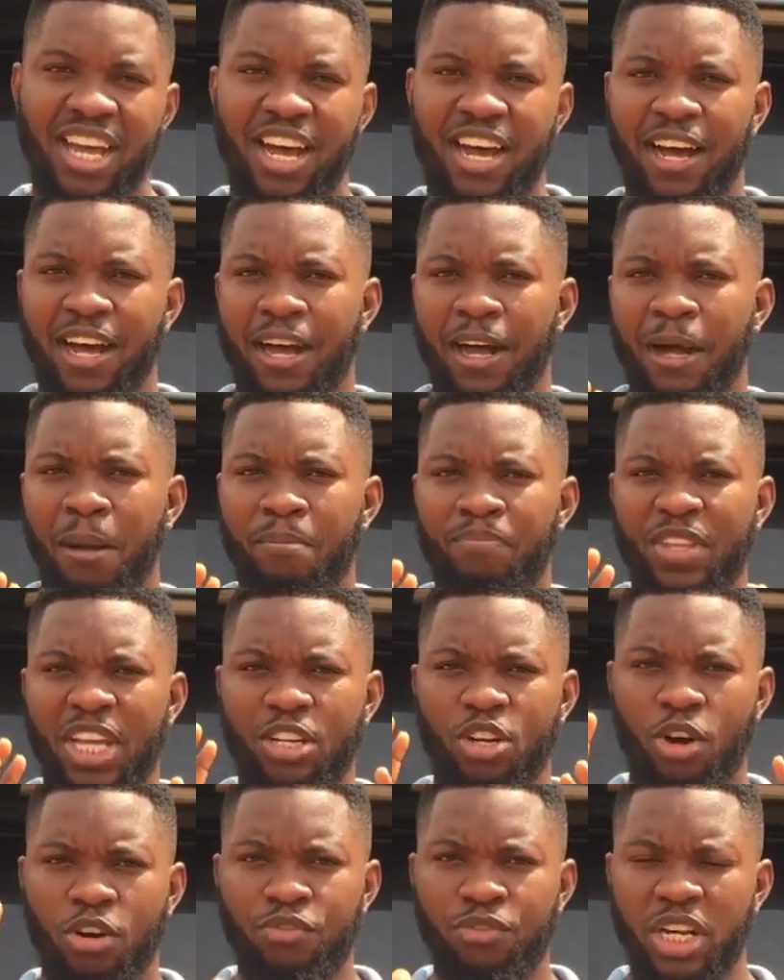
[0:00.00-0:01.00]

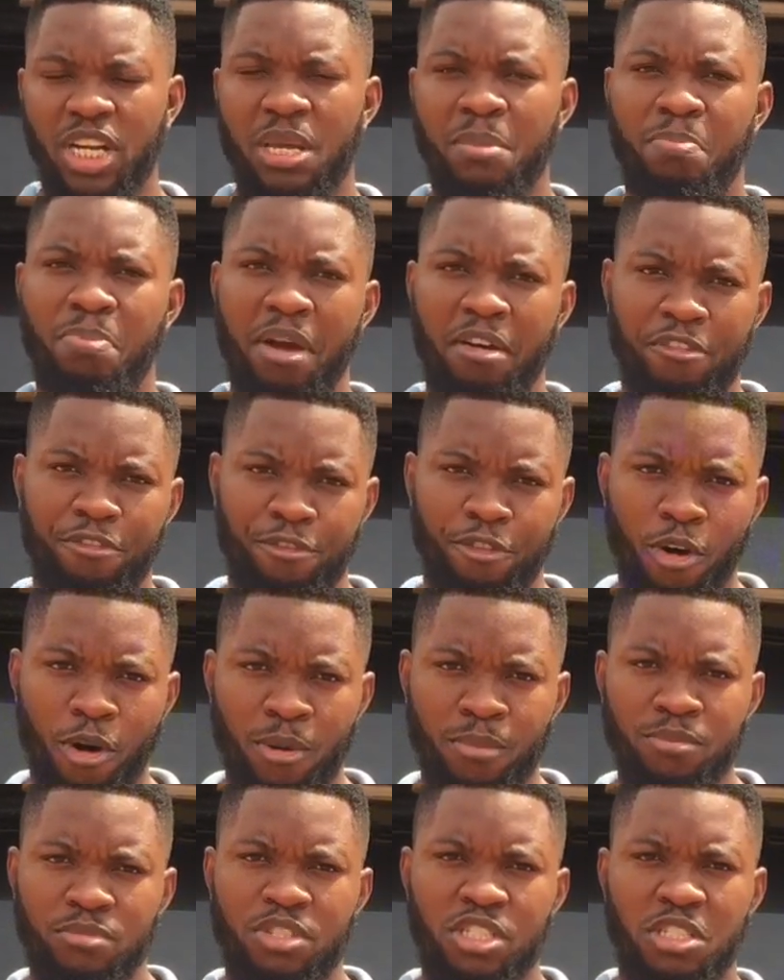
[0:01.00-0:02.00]
They don't really
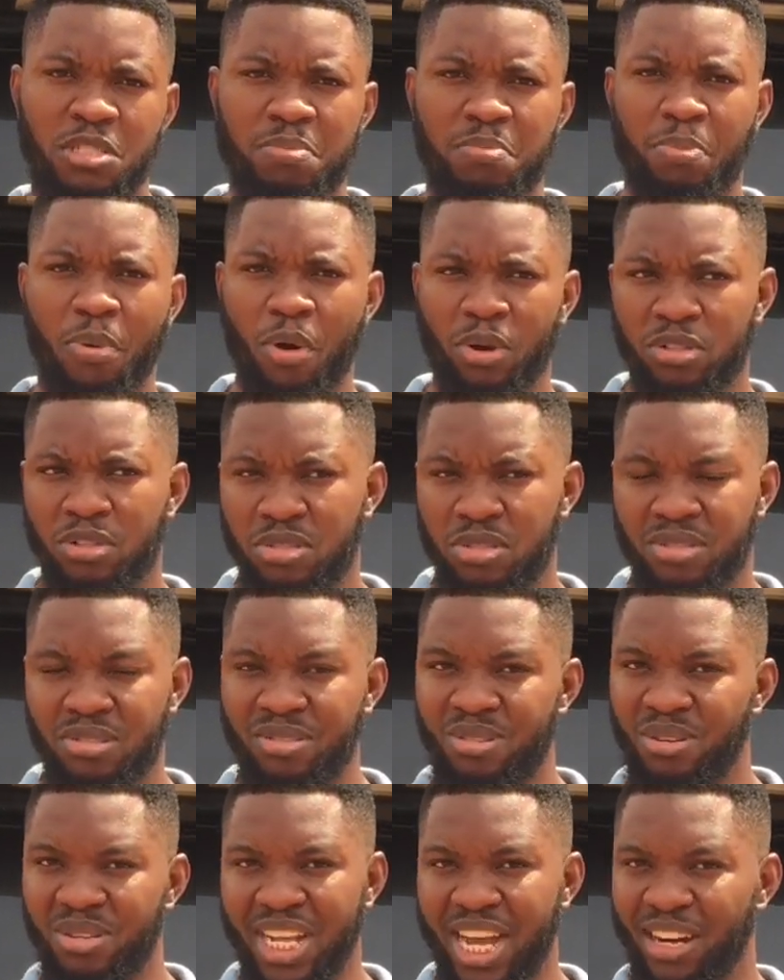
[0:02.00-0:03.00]
perform sports,
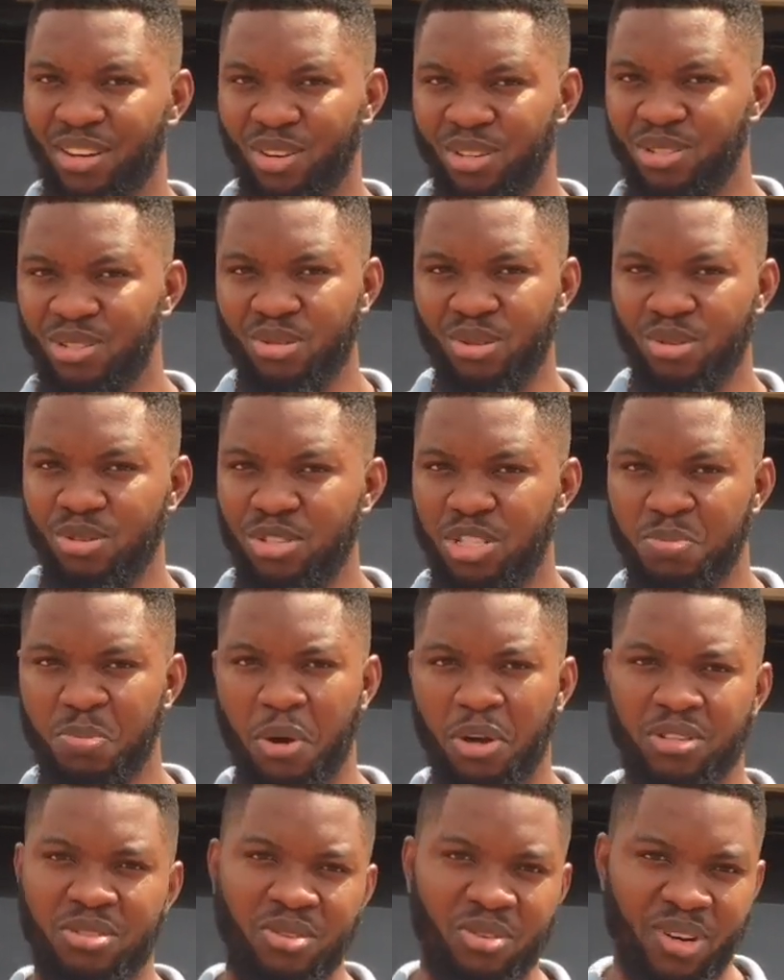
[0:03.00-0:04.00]
they are not so
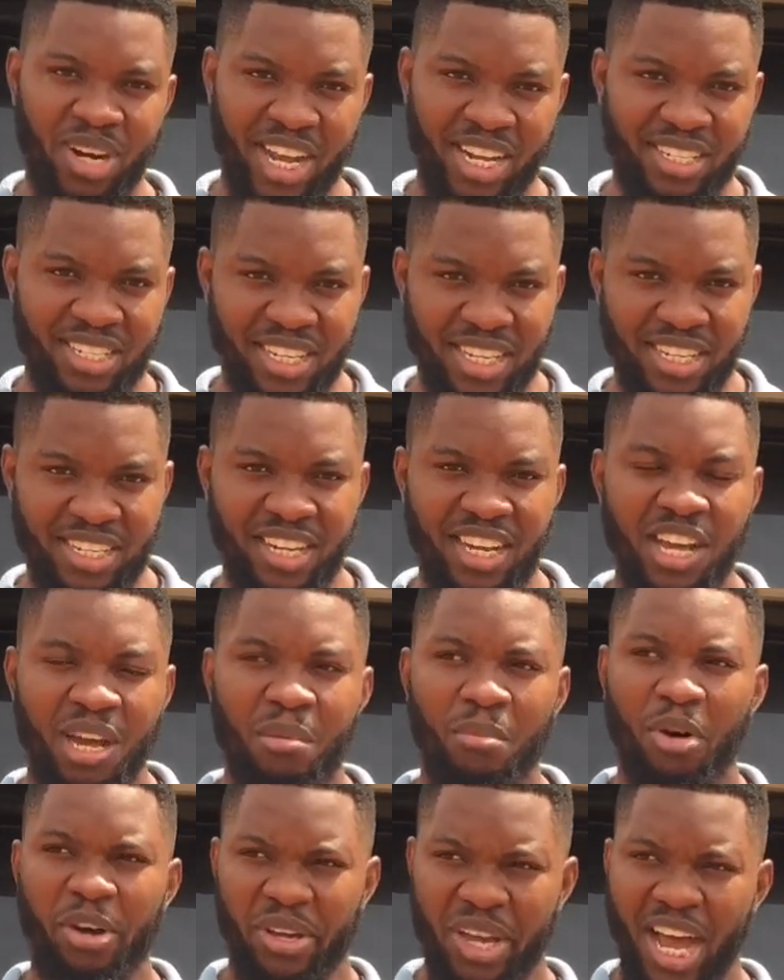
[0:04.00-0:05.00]
sport oriented.
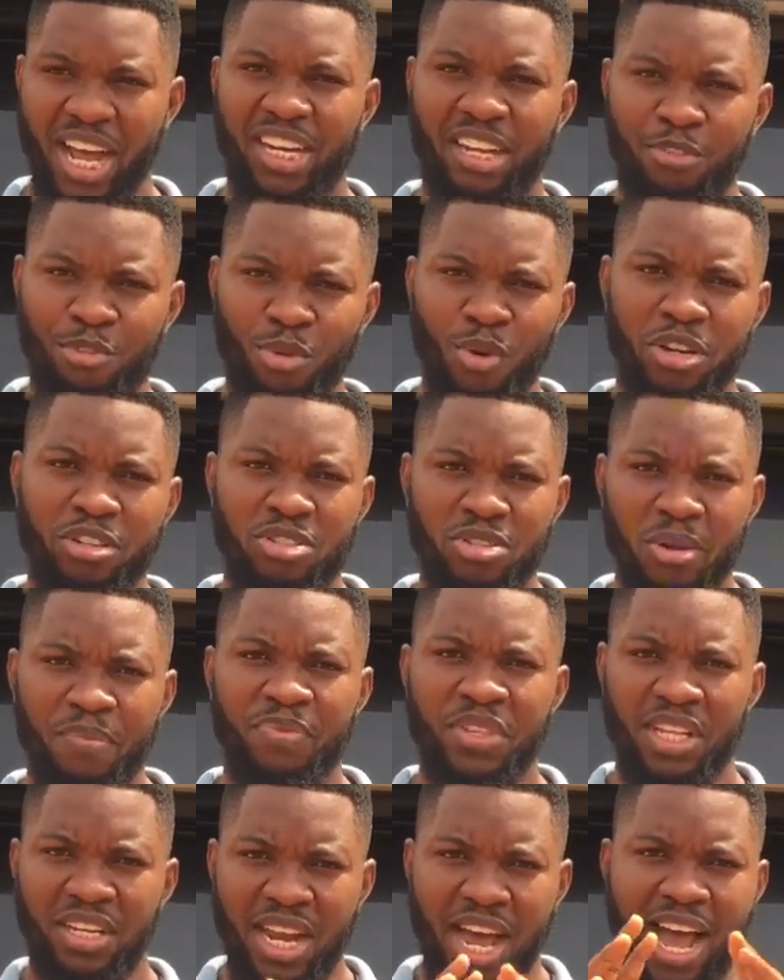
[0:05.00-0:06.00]
But you can, if you want
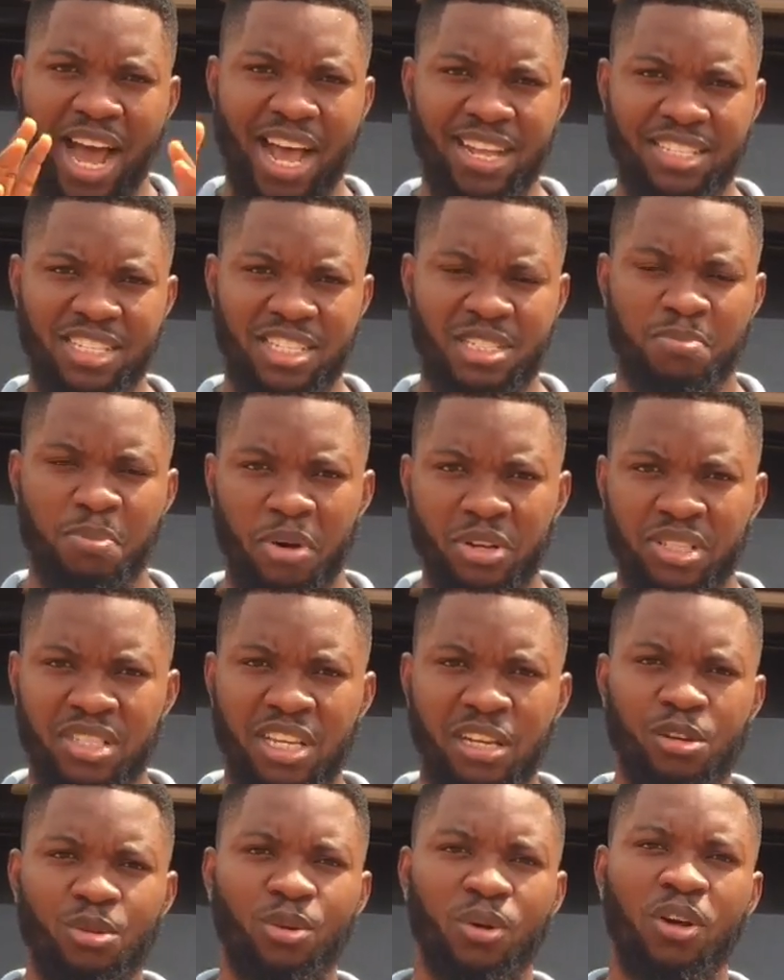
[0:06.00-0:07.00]
something that has a
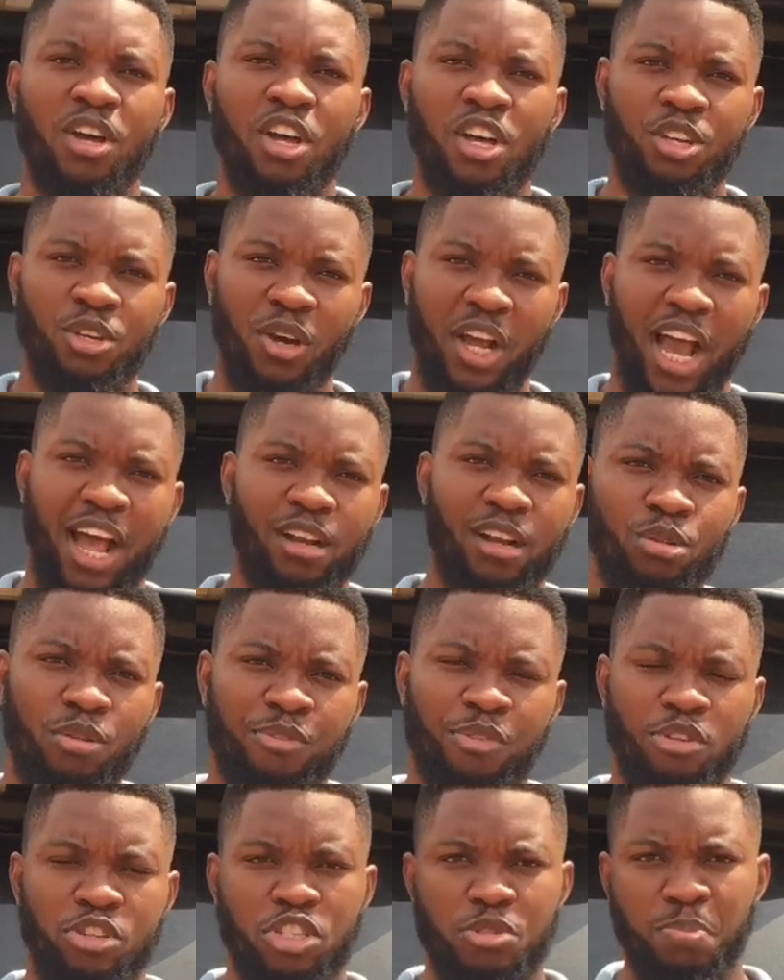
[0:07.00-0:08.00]
sporty look, you
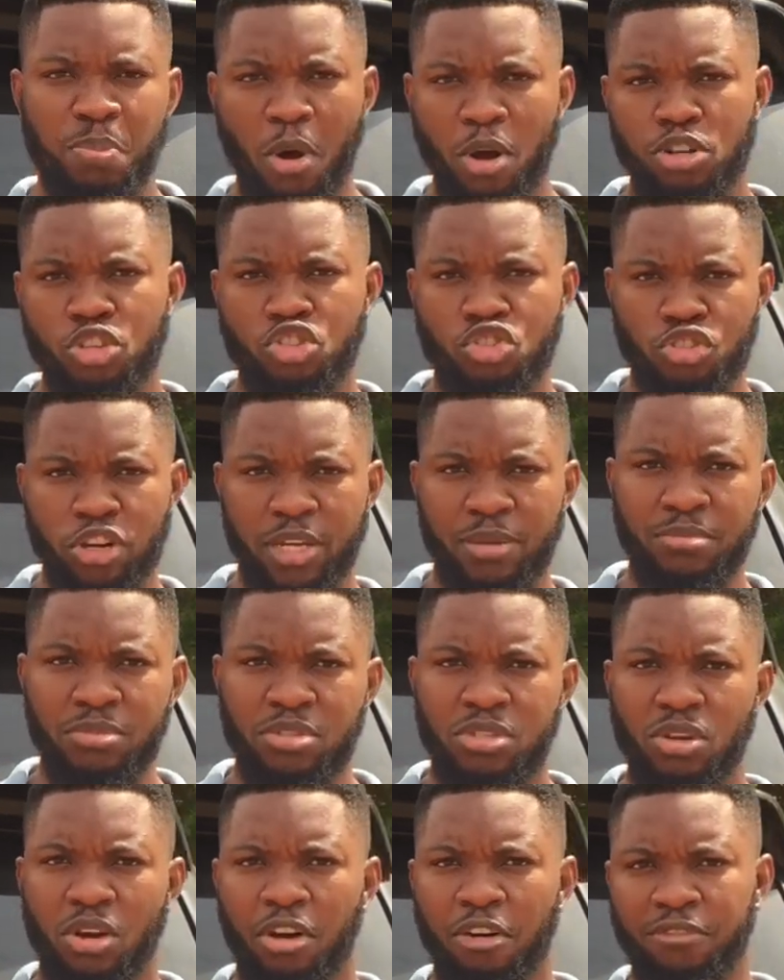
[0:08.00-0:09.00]
look for sport
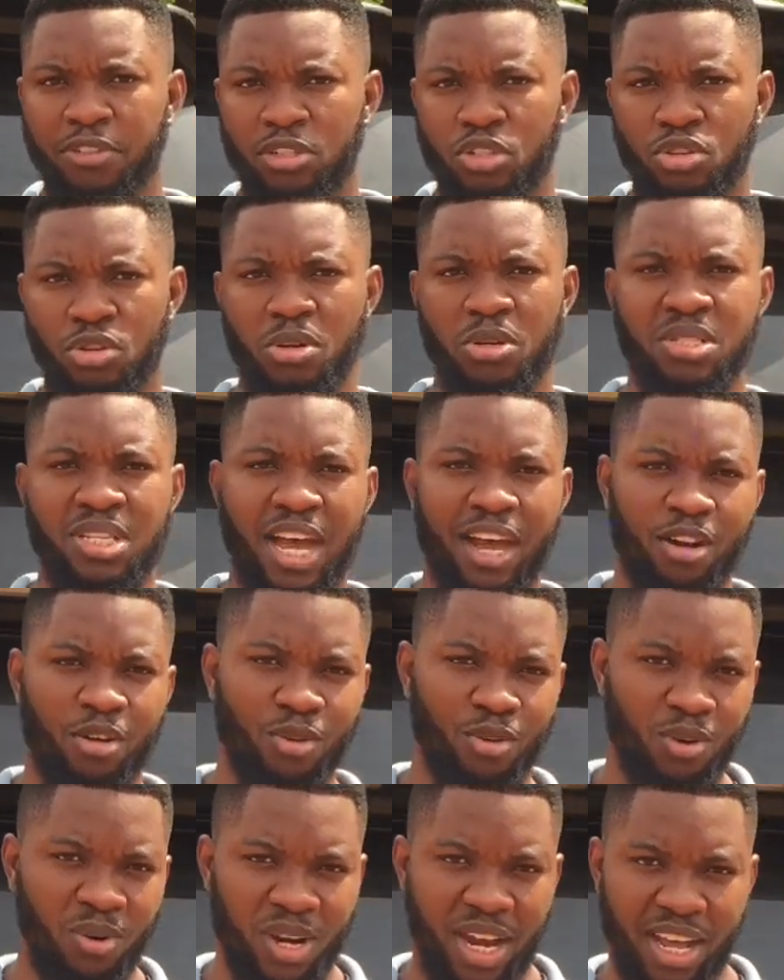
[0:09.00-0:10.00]
trims of the Toyota
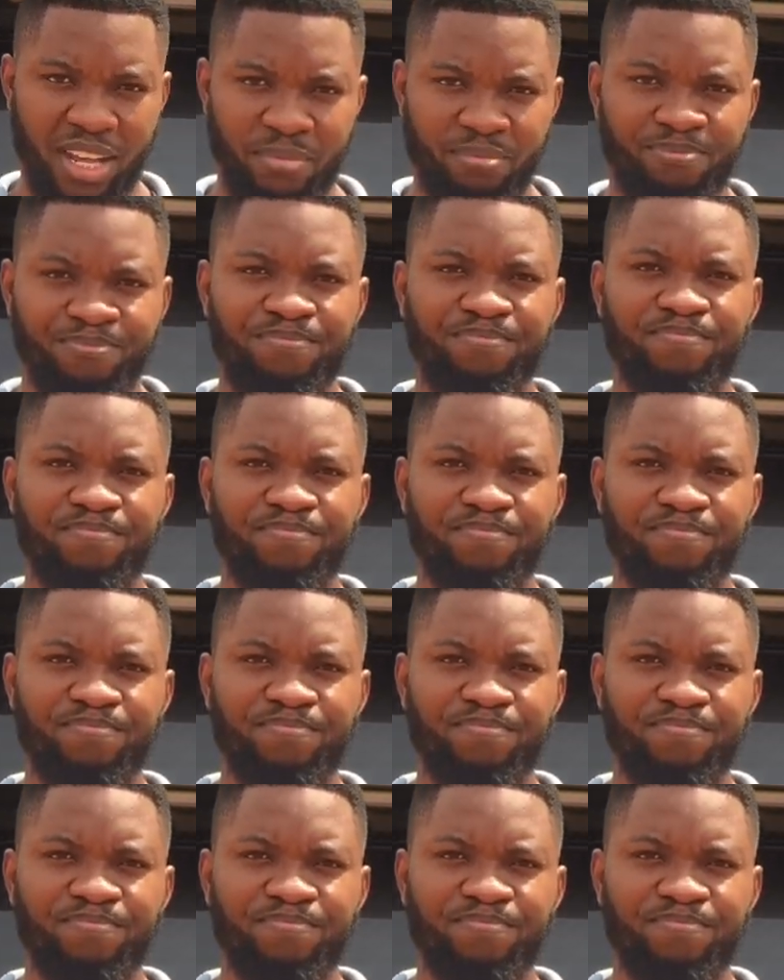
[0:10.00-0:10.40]
Corolla.